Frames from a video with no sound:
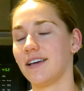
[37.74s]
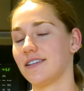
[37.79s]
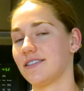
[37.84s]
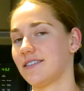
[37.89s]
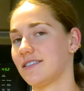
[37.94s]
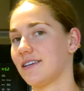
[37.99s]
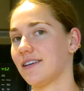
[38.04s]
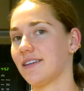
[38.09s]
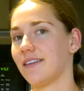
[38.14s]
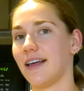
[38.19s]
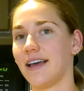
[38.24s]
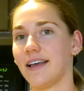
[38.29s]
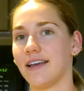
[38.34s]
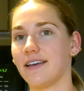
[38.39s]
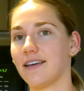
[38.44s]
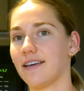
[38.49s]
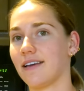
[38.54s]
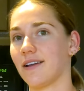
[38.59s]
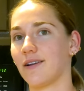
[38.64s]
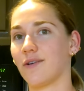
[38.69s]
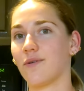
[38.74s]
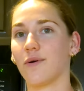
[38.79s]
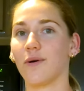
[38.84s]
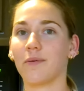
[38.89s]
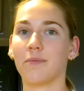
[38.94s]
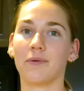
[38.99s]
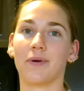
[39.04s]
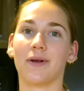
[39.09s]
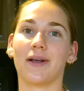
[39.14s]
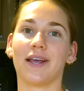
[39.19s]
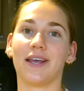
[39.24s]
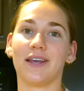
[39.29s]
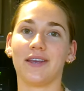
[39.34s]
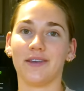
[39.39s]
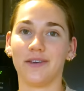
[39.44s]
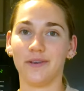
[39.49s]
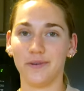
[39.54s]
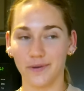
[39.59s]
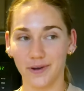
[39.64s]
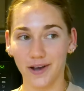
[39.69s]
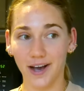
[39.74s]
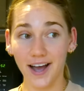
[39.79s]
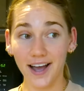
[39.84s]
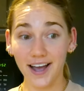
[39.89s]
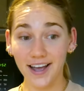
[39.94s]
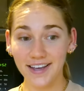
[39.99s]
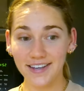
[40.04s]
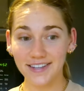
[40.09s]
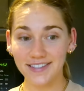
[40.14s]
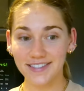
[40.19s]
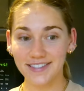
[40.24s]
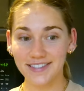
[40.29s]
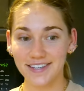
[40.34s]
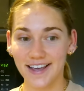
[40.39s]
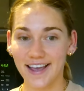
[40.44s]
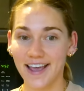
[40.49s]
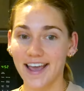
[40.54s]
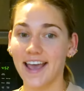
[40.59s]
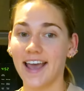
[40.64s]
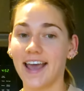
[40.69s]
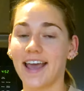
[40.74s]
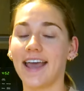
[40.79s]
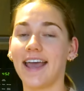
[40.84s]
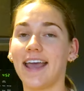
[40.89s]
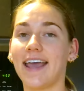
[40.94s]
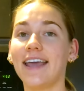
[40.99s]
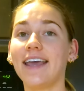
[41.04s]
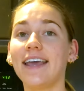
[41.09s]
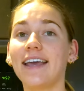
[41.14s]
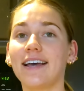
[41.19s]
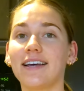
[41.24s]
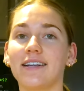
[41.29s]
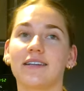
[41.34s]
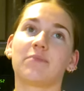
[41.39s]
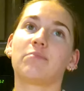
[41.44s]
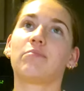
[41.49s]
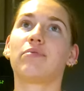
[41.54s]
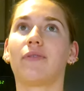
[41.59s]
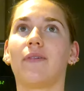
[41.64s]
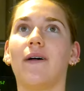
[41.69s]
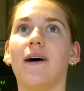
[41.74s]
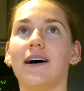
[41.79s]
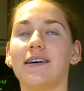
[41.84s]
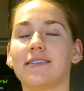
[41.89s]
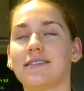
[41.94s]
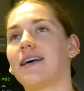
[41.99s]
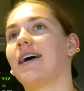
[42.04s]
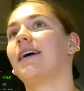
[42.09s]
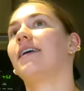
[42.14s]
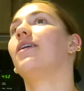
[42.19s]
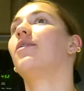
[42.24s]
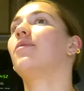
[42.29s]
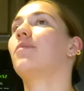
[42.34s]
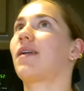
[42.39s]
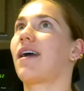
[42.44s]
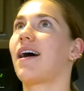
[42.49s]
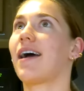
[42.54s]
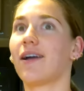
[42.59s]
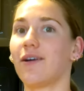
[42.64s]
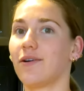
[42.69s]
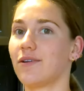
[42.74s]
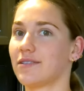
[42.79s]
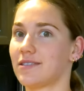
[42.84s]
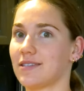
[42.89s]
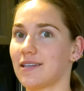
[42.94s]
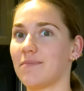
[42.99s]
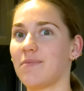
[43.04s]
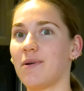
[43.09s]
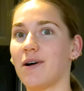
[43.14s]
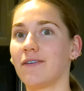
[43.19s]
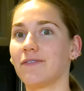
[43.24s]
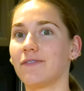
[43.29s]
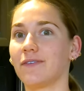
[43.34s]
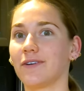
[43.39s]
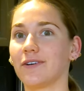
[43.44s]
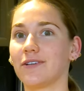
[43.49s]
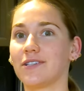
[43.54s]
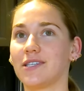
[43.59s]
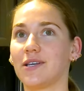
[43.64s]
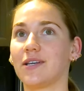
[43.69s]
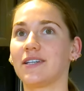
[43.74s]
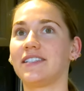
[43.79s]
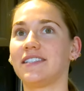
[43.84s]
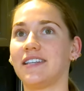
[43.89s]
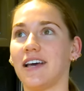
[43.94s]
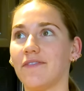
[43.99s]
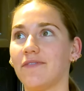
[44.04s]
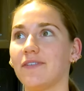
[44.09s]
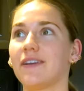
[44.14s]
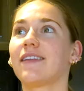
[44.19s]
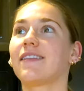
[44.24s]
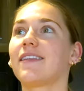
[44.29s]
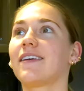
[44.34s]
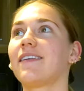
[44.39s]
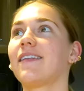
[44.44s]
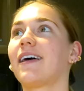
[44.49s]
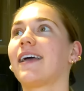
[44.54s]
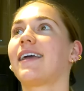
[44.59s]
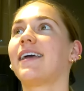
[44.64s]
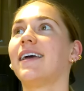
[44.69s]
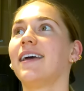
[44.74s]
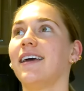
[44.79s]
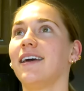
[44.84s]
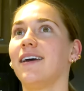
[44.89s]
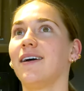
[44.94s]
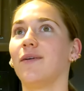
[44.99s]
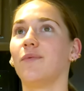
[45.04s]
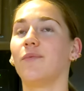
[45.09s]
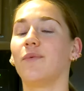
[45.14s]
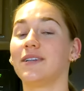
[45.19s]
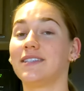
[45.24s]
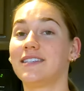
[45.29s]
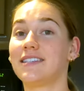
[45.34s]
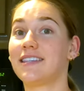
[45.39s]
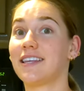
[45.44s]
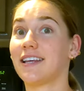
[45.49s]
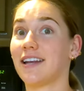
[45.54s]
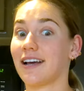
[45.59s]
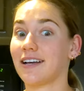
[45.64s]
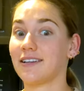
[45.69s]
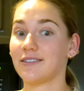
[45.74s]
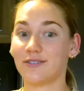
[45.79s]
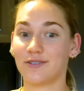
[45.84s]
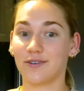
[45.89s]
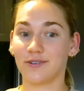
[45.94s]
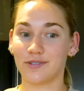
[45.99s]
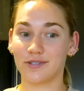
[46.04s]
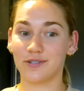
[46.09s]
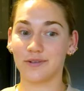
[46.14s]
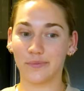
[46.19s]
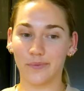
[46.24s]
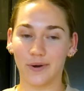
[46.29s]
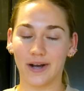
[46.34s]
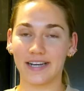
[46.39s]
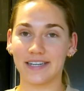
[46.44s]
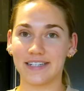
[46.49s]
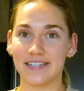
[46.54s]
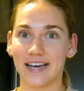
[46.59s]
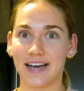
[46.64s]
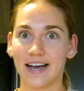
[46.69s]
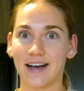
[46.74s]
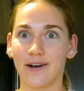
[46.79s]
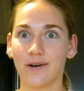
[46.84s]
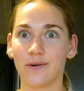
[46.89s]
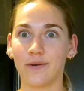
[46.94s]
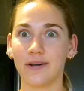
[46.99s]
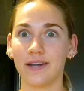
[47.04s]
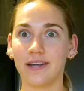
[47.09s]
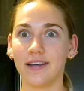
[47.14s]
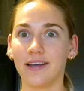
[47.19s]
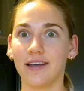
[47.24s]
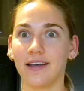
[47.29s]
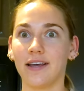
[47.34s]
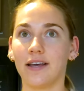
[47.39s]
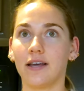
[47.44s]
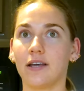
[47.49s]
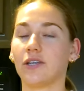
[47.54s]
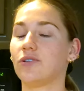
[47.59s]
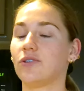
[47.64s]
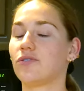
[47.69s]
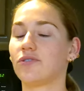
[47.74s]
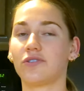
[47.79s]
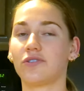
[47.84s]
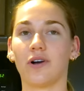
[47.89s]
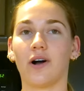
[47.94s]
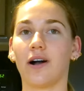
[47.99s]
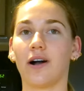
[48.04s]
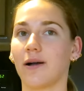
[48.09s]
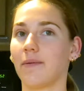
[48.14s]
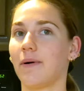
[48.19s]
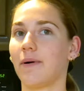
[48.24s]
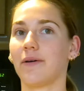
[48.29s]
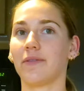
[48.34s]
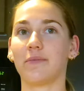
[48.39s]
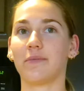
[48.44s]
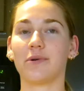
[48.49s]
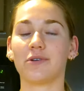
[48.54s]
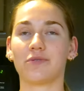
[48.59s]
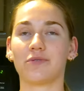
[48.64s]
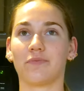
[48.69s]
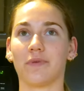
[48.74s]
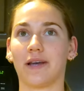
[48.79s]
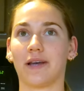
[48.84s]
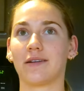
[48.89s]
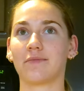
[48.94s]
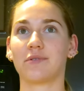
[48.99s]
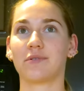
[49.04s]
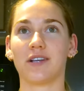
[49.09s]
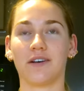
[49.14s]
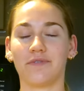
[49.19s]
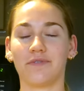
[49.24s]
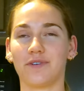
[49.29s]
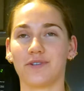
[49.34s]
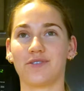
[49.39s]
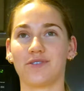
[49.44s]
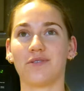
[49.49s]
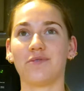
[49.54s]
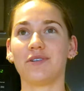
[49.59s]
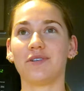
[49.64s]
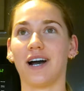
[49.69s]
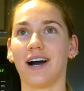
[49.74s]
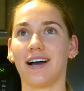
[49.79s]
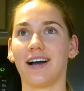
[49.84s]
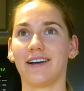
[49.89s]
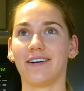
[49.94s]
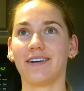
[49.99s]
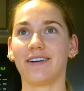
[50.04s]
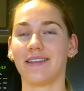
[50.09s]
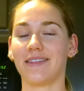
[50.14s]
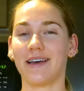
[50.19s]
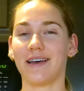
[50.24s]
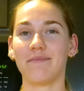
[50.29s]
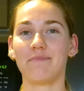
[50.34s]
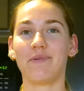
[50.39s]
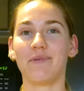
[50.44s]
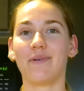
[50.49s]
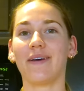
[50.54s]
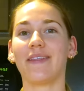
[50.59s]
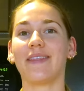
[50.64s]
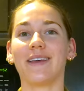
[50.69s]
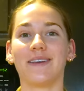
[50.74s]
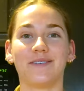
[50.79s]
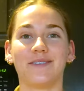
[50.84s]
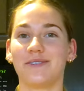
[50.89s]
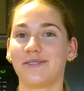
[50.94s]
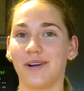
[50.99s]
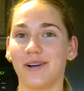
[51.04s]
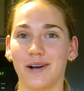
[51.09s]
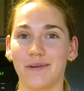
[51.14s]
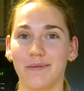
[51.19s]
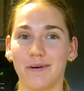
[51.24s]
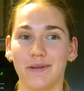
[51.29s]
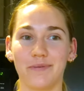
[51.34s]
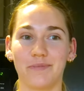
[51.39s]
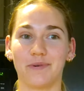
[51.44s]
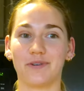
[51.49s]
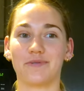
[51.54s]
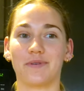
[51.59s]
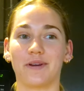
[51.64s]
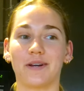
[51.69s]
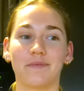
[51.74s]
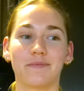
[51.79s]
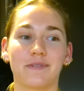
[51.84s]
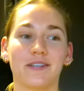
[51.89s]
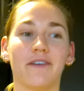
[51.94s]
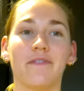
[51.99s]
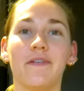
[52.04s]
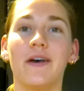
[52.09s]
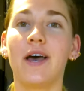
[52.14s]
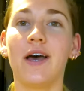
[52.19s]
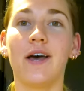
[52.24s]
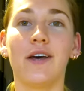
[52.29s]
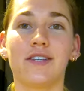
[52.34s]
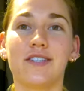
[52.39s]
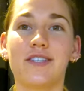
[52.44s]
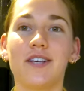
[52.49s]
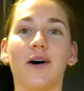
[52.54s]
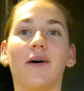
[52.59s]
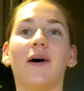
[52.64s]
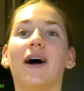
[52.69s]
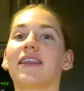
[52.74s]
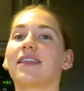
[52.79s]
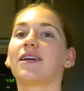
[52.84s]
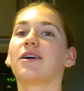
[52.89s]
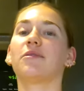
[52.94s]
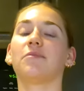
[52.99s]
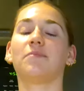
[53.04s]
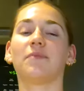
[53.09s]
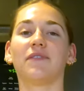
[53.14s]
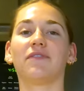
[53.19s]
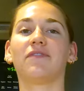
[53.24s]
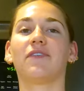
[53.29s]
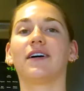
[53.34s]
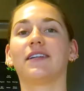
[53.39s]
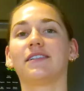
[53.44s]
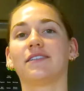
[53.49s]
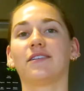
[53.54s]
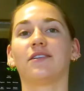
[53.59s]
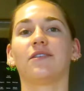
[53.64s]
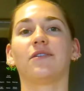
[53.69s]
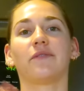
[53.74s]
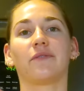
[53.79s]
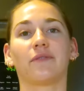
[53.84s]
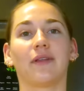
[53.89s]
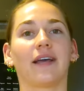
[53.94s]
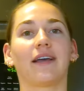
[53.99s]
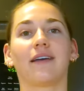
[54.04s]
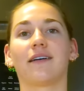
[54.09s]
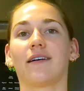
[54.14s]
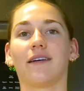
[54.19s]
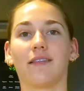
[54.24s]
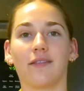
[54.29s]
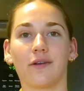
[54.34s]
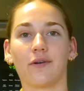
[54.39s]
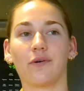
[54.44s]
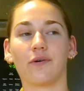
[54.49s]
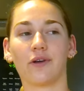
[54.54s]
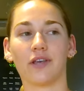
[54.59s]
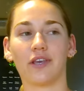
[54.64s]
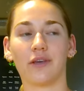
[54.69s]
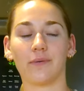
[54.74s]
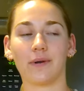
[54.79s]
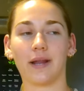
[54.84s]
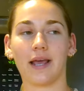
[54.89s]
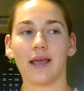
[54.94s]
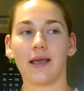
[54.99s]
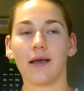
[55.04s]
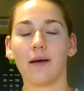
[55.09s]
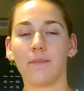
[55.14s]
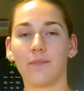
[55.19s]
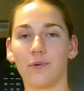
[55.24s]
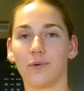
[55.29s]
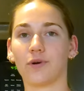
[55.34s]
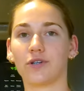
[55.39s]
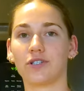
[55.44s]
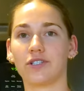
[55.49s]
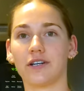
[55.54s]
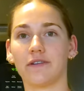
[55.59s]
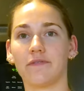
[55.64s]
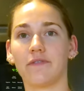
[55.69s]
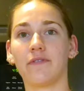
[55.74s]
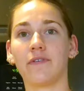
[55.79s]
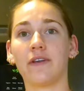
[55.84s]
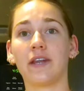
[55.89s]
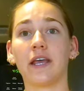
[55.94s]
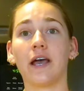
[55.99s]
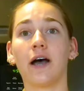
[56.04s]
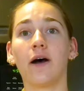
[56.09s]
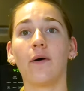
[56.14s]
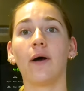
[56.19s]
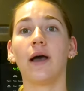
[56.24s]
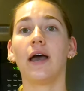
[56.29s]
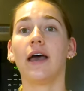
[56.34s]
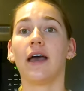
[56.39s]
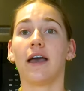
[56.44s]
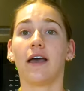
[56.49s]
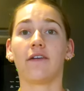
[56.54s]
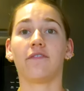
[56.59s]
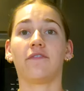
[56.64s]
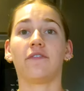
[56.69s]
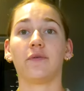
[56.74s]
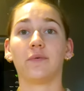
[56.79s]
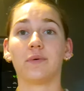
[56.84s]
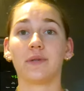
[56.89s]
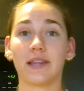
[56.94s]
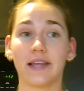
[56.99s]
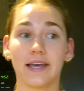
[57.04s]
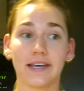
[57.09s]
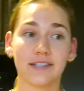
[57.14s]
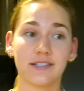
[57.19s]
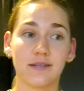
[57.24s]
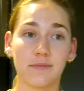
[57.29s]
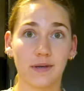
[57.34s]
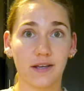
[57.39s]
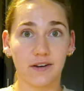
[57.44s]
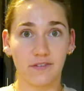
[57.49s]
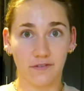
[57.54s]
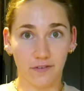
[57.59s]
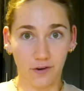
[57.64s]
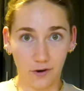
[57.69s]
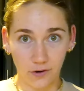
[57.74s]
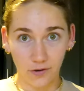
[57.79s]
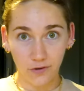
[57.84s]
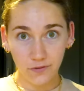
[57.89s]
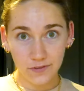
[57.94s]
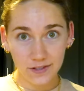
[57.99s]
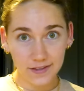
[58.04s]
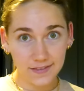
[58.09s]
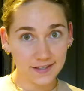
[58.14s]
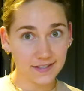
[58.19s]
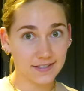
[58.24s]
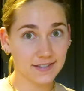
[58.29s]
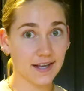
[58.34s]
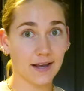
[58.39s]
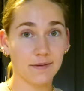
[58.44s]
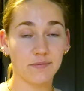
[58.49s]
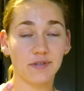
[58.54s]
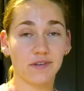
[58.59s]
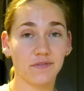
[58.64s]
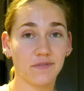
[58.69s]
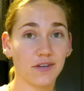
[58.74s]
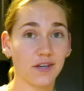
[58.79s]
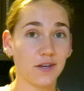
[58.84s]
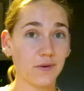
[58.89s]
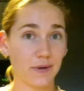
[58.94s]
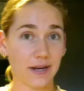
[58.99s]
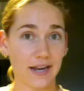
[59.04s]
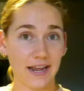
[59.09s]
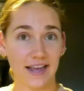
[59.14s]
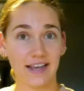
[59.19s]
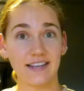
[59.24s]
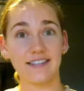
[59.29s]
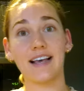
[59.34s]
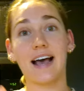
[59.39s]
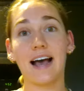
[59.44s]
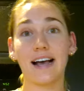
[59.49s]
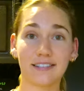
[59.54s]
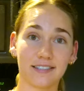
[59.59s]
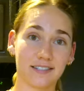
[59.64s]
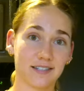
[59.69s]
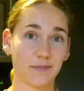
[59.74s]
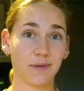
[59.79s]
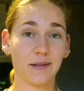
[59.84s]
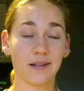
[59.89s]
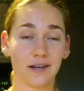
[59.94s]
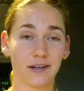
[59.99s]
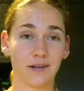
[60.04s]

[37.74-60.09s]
to like incorporate you guys. And plus, I know when I go to sleepovers, definitely like once the night starts to wind down, you just talk about the most random stuff. You're so tired at that point that you just talk about the most random stuff. So I thought it'd be fun to do like a little Q&A portion of the video. If you would like to be involved in these types of Q&As, ask me the